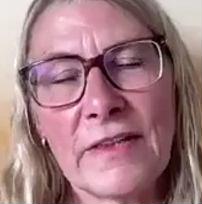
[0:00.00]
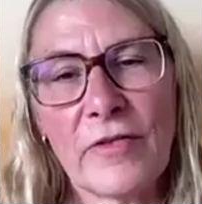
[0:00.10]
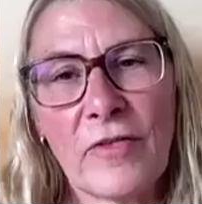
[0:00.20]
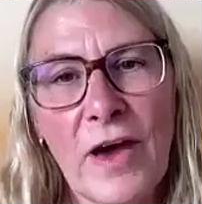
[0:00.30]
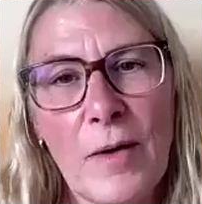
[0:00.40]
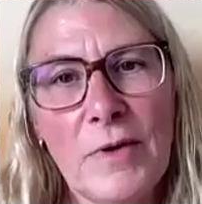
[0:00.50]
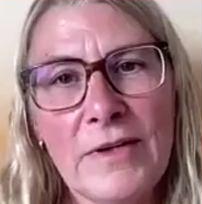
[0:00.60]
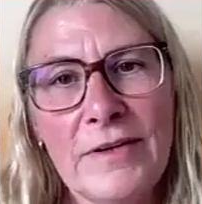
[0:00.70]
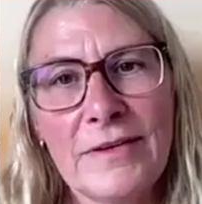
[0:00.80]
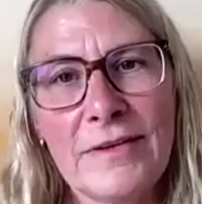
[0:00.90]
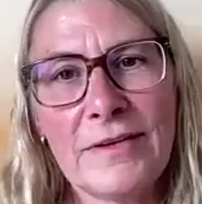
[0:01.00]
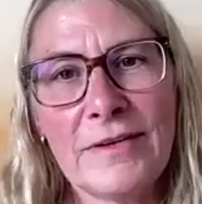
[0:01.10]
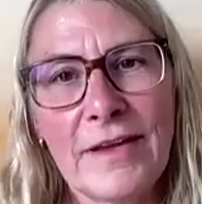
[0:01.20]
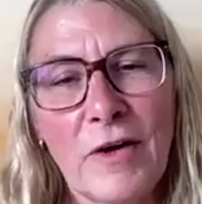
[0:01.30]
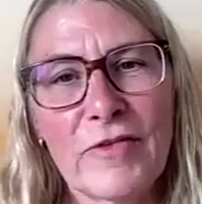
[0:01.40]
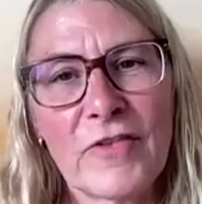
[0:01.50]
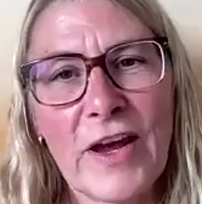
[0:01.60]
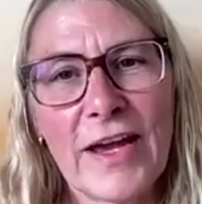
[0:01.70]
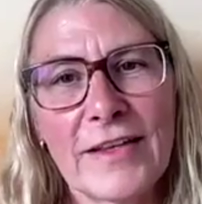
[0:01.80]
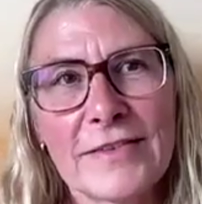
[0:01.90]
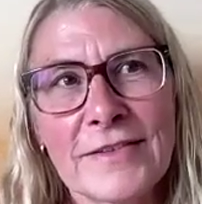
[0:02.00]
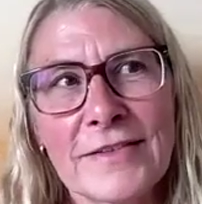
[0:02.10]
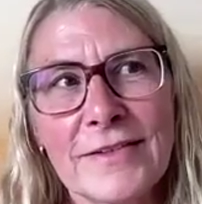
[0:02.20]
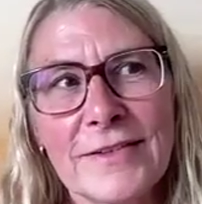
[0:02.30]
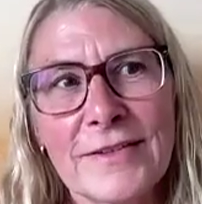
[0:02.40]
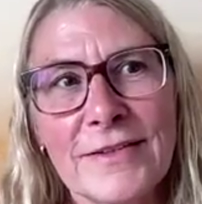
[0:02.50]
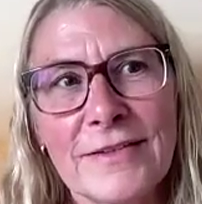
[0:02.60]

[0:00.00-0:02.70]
in the family and among friends